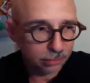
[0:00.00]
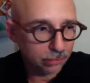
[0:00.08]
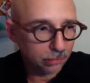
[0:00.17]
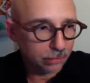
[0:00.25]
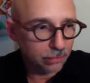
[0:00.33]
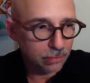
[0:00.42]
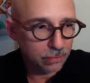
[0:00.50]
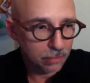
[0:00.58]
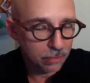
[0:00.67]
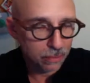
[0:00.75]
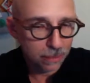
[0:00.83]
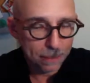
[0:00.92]

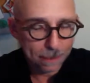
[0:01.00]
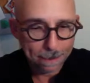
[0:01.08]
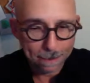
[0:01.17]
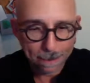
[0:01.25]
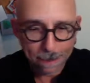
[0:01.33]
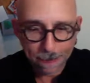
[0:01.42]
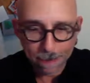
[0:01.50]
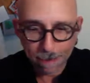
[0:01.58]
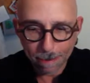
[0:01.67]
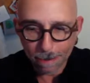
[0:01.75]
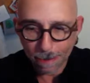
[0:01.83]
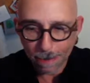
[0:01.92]

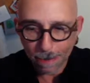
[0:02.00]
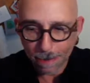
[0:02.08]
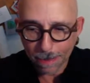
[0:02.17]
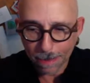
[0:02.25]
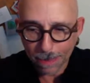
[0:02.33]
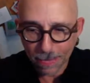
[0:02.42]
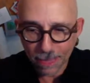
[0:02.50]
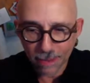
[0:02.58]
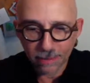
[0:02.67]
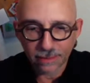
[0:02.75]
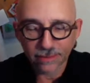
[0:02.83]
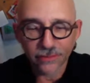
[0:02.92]

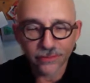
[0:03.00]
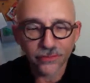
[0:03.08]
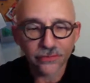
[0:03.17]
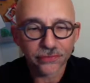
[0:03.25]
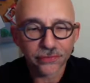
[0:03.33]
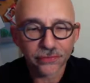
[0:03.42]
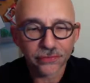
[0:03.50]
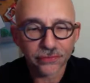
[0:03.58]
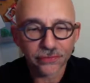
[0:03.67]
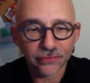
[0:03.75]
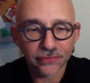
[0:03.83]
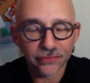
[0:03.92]

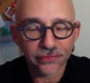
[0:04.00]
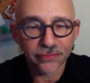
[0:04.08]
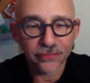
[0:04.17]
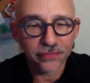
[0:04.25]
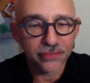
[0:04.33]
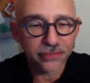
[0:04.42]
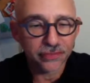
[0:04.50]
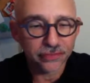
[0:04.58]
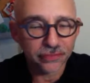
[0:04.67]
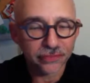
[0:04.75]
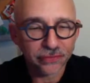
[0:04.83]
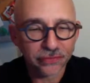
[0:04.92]

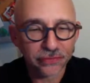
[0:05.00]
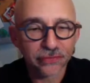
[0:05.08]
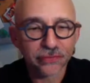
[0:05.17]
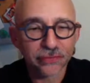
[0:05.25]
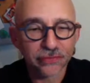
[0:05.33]
(not speaking)